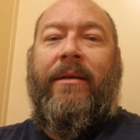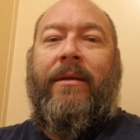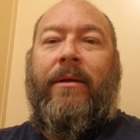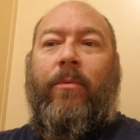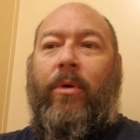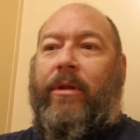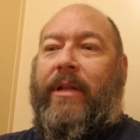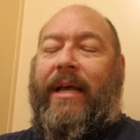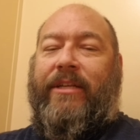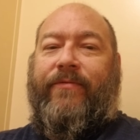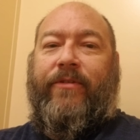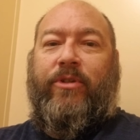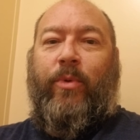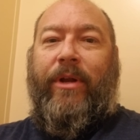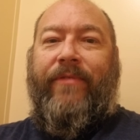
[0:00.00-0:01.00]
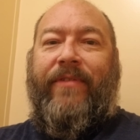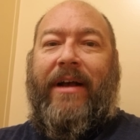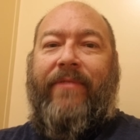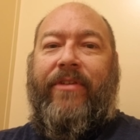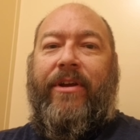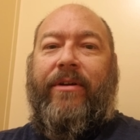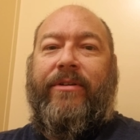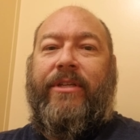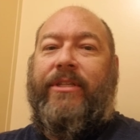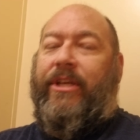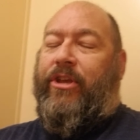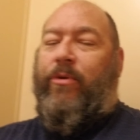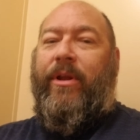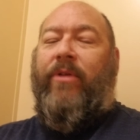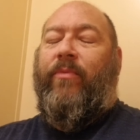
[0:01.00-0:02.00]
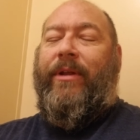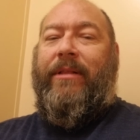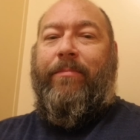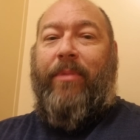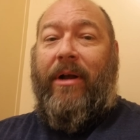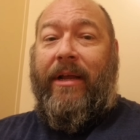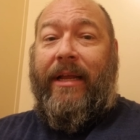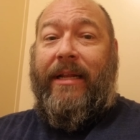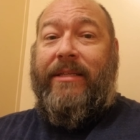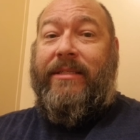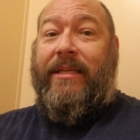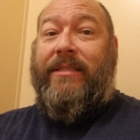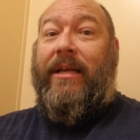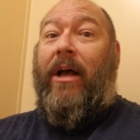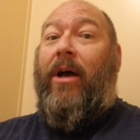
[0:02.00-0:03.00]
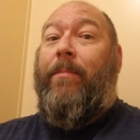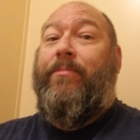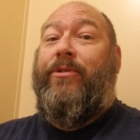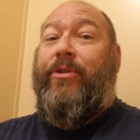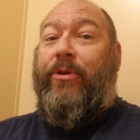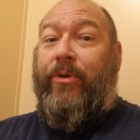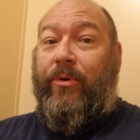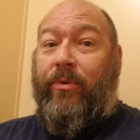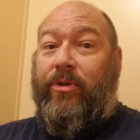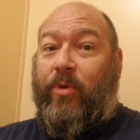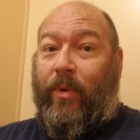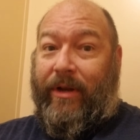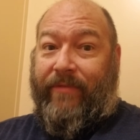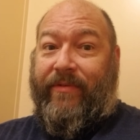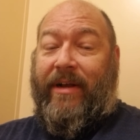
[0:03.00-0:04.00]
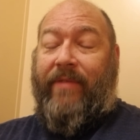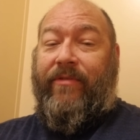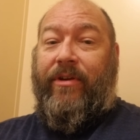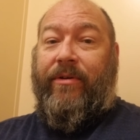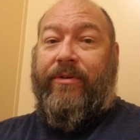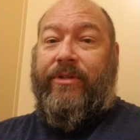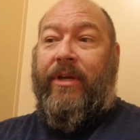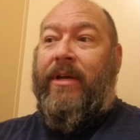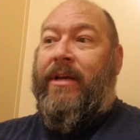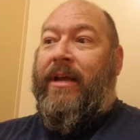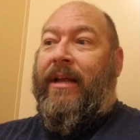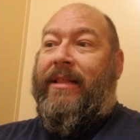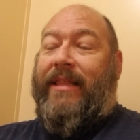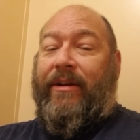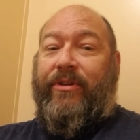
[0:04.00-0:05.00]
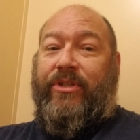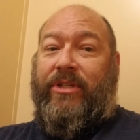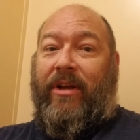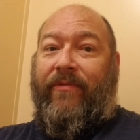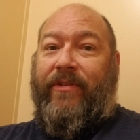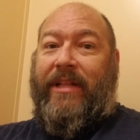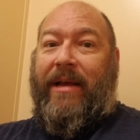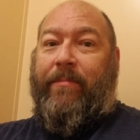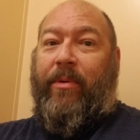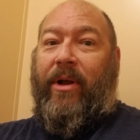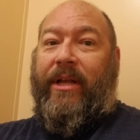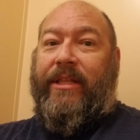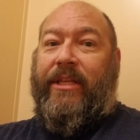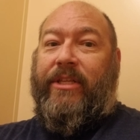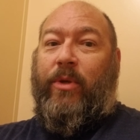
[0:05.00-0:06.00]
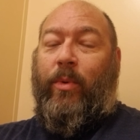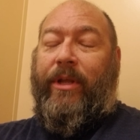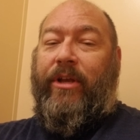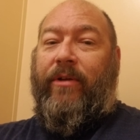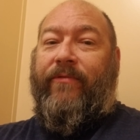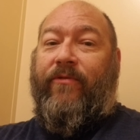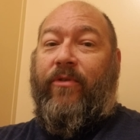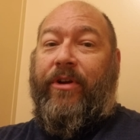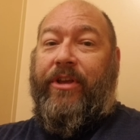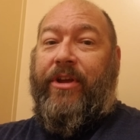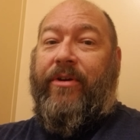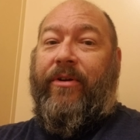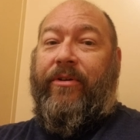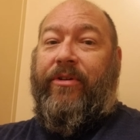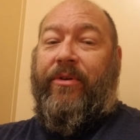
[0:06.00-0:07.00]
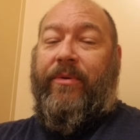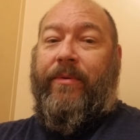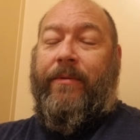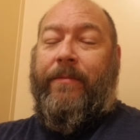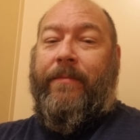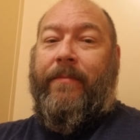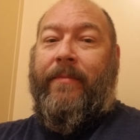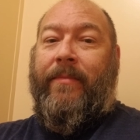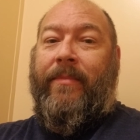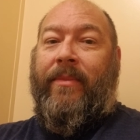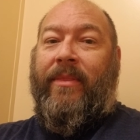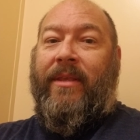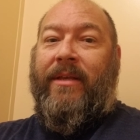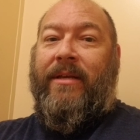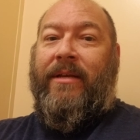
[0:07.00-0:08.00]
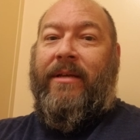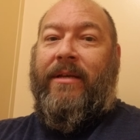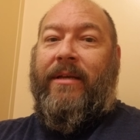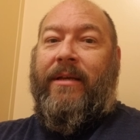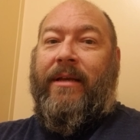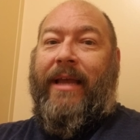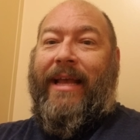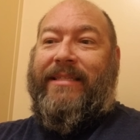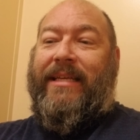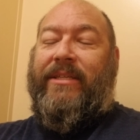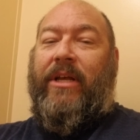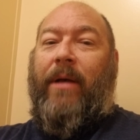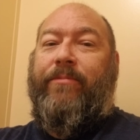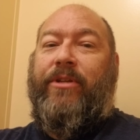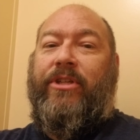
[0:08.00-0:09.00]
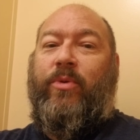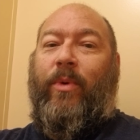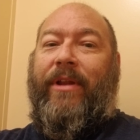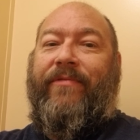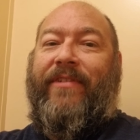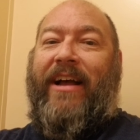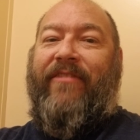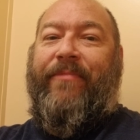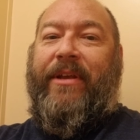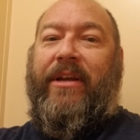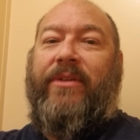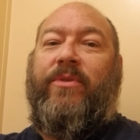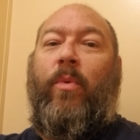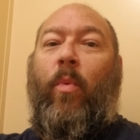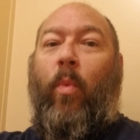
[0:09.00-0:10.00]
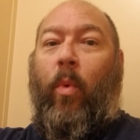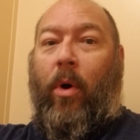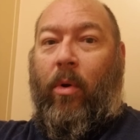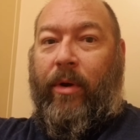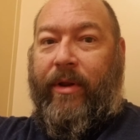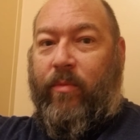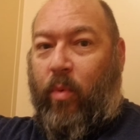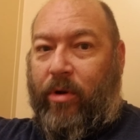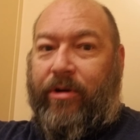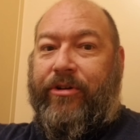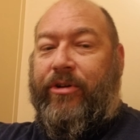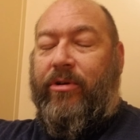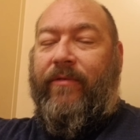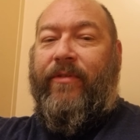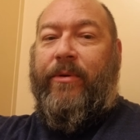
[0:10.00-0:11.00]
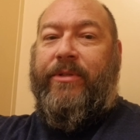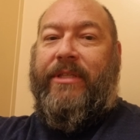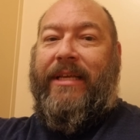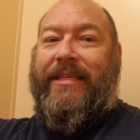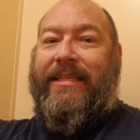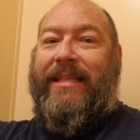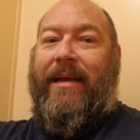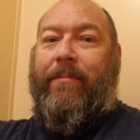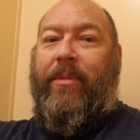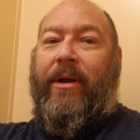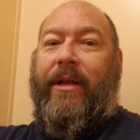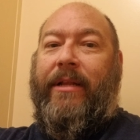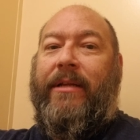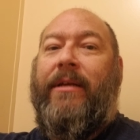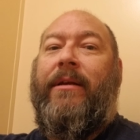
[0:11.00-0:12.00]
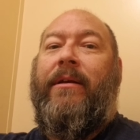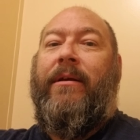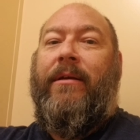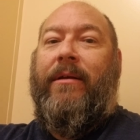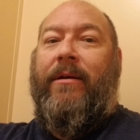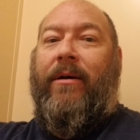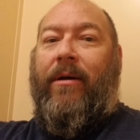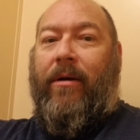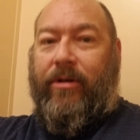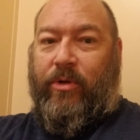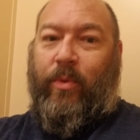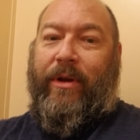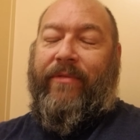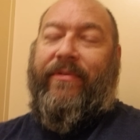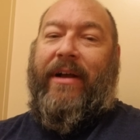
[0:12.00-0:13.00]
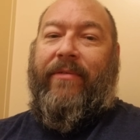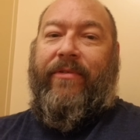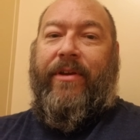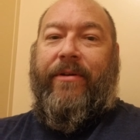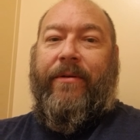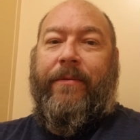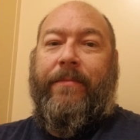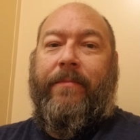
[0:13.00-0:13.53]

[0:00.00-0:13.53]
Well, it lasts for 25 years. said, you didn't read the bucket. It says up to 25 years. There's stuff in that bucket that's only good for a year or two. It says up to 25 because only one or two of those things in that bucket are 25 year.